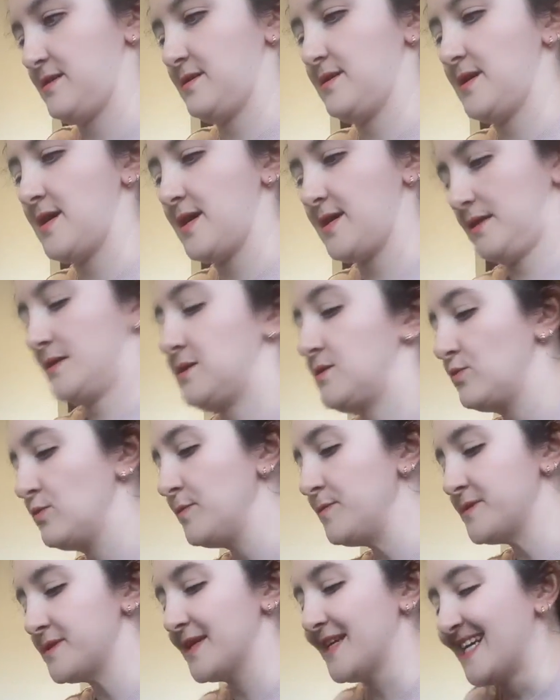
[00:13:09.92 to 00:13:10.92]
And
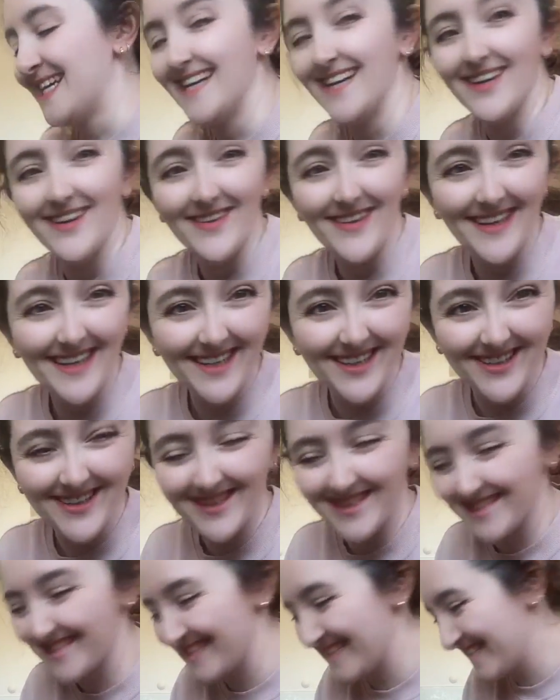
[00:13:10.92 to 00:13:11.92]
whoops, oh my
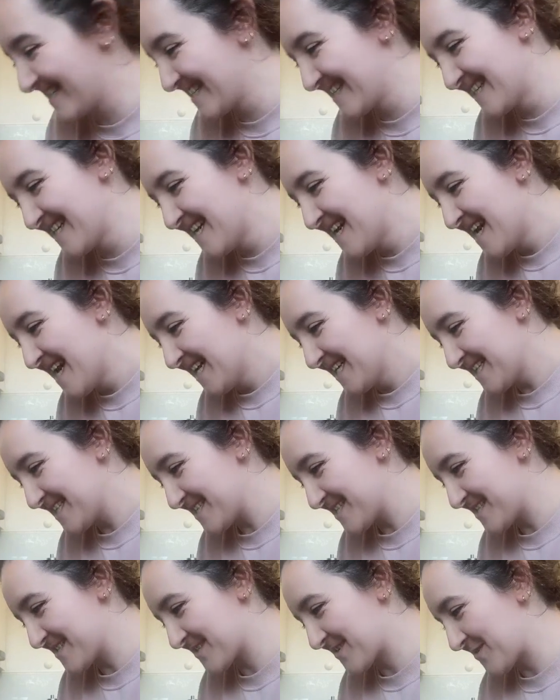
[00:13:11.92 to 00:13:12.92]
god,
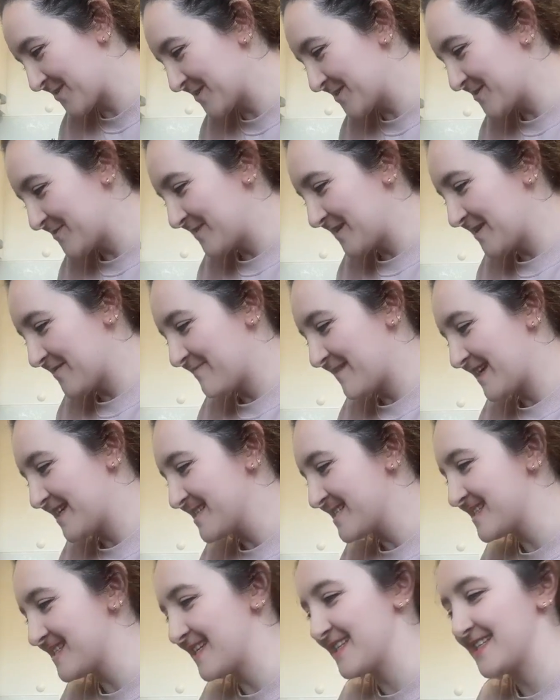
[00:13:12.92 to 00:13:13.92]
this is going to be a
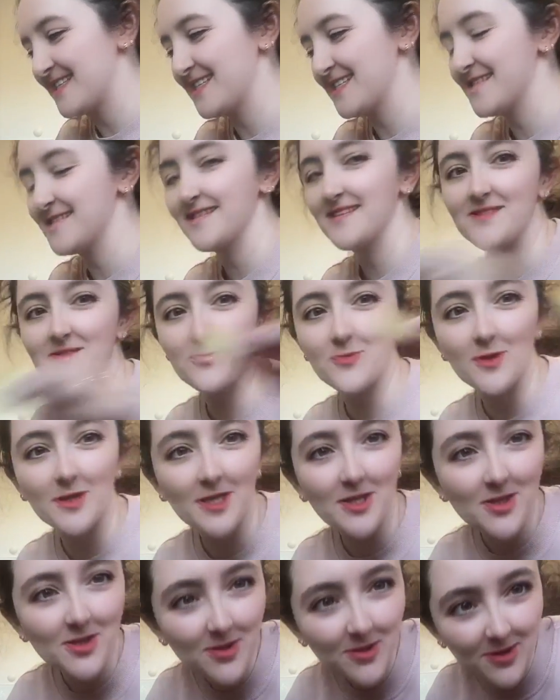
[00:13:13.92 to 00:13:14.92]
mess, and this is what
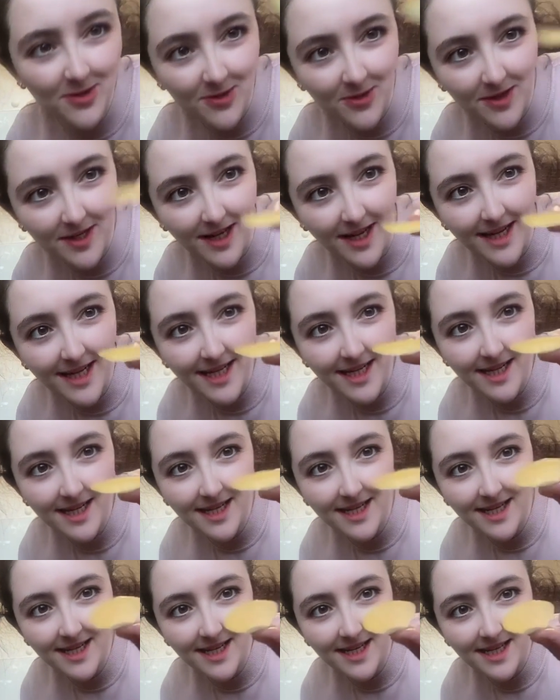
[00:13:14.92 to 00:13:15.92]
it should look like.
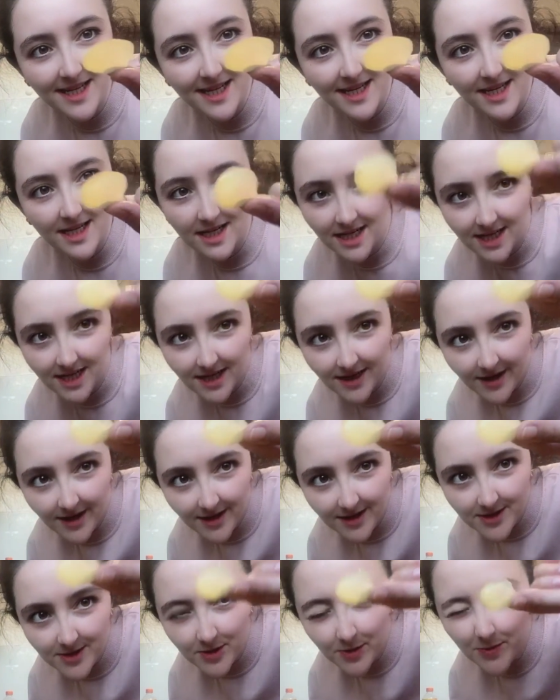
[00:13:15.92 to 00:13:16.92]

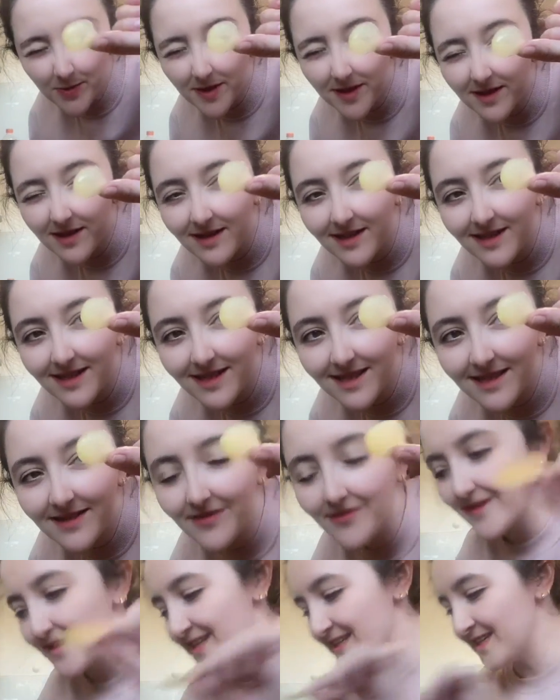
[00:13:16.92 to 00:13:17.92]
Super
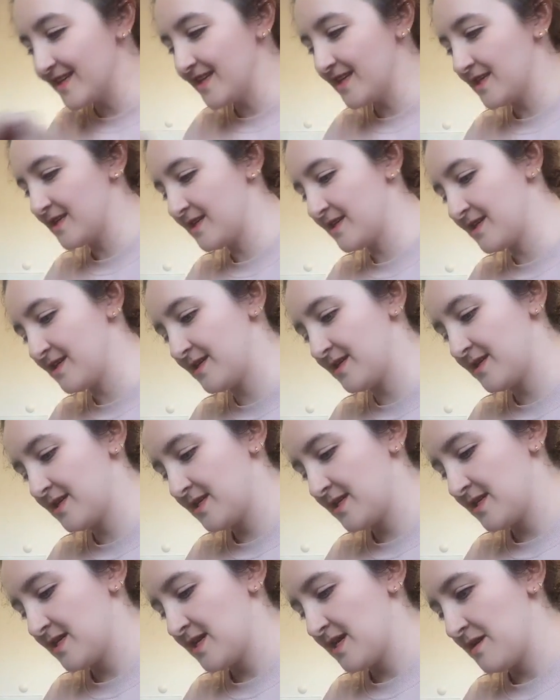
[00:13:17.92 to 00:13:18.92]
thin,
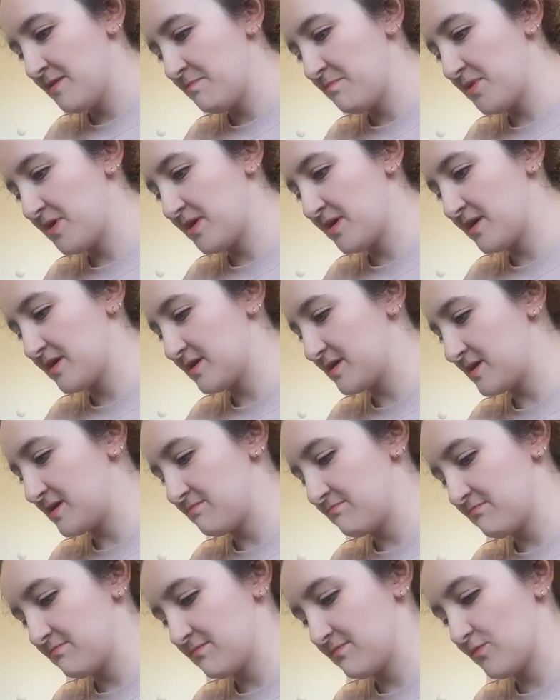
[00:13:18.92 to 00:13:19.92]
but
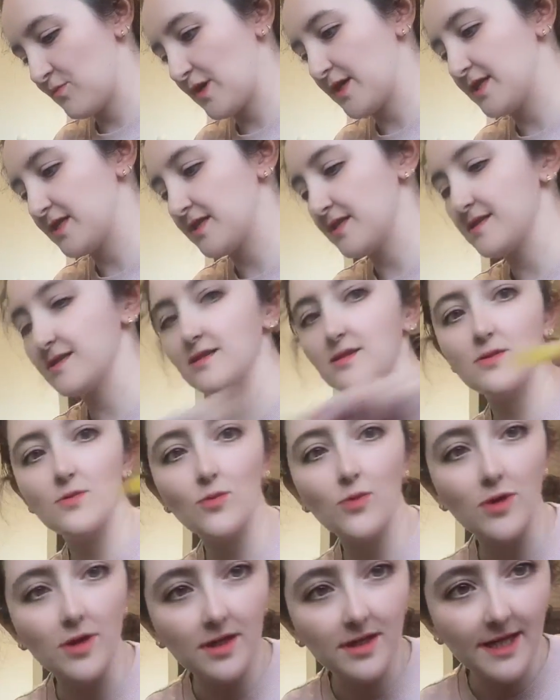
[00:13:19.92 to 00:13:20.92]
well, it doesn't
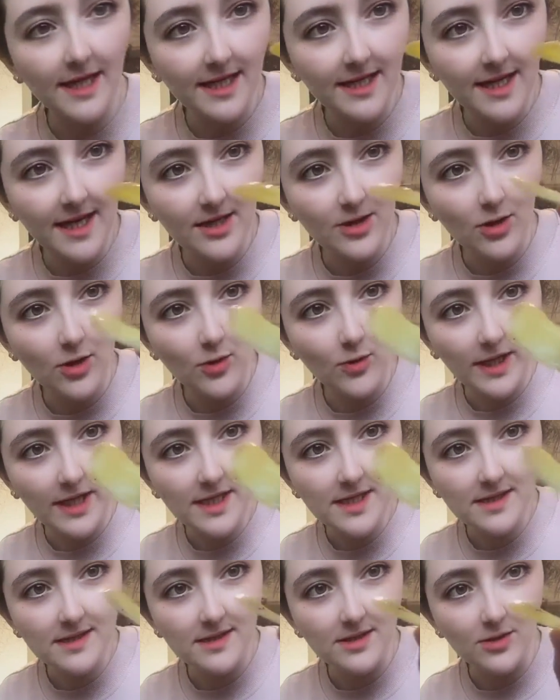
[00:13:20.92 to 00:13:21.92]
work like that
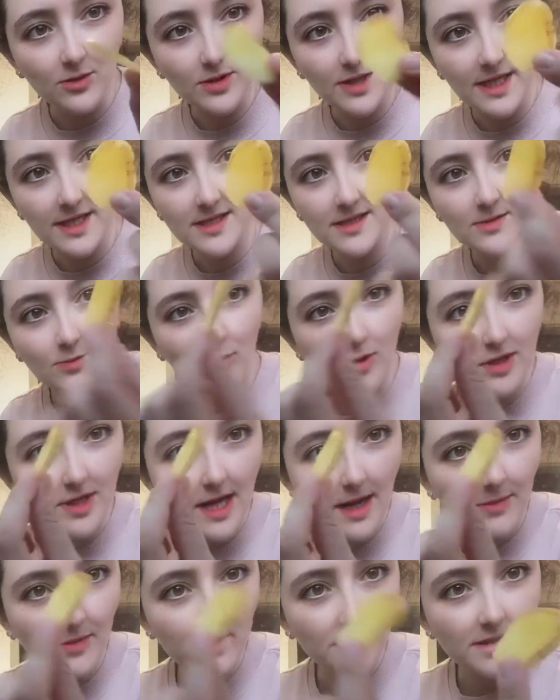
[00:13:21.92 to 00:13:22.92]
always, so that's what
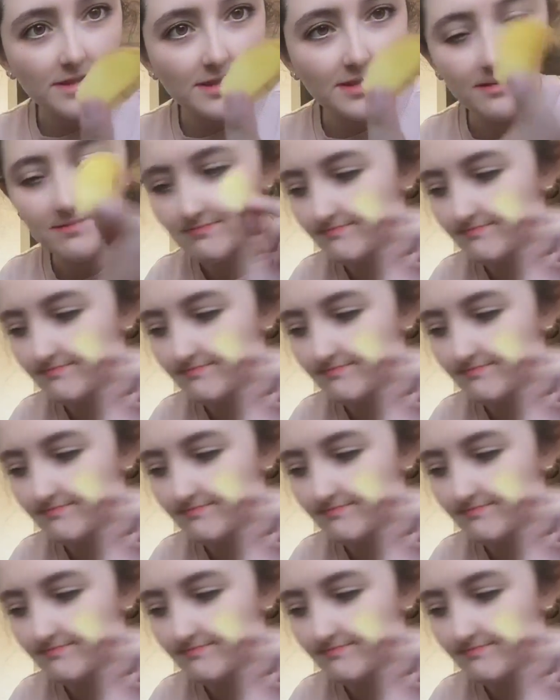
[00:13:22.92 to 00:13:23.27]
happens.